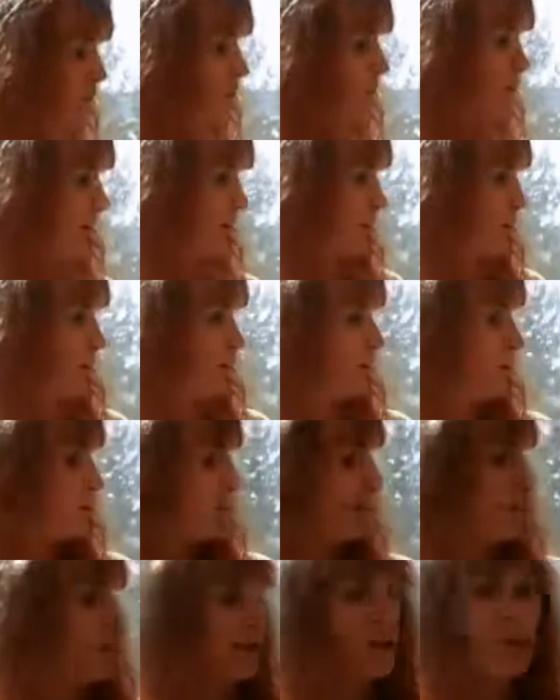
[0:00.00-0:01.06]
what
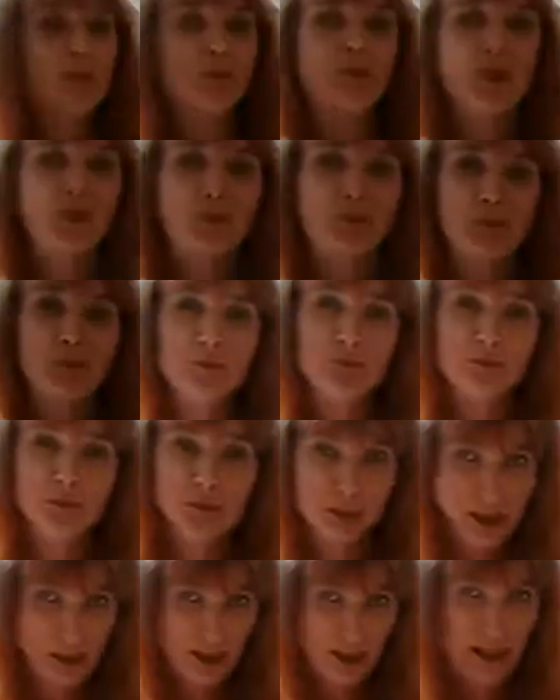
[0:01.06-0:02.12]

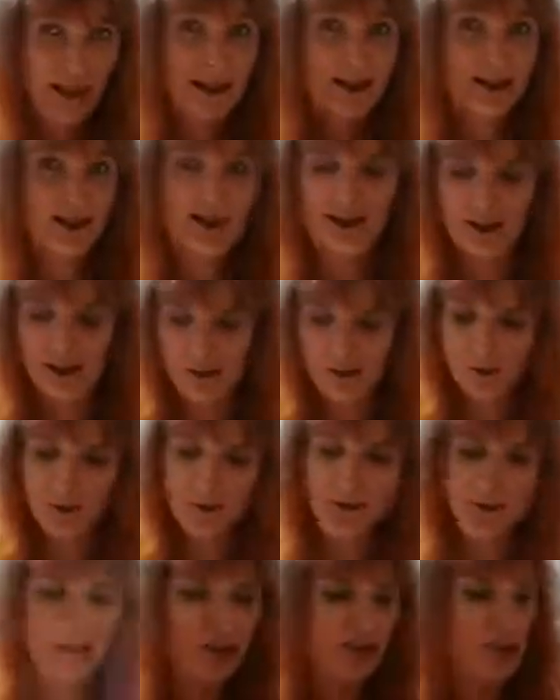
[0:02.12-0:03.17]
you can
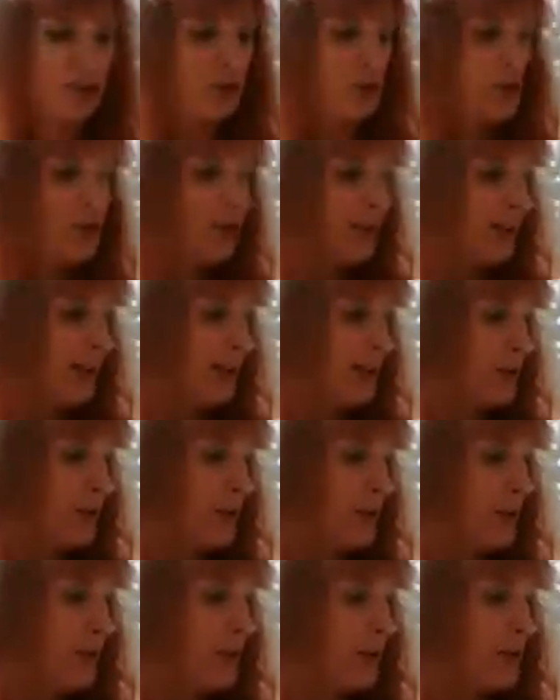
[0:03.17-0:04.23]
do is you can
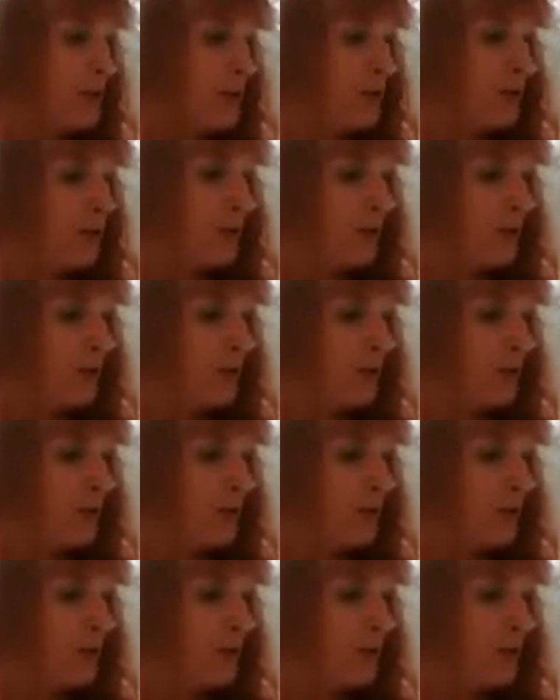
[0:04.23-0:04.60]
decorate it with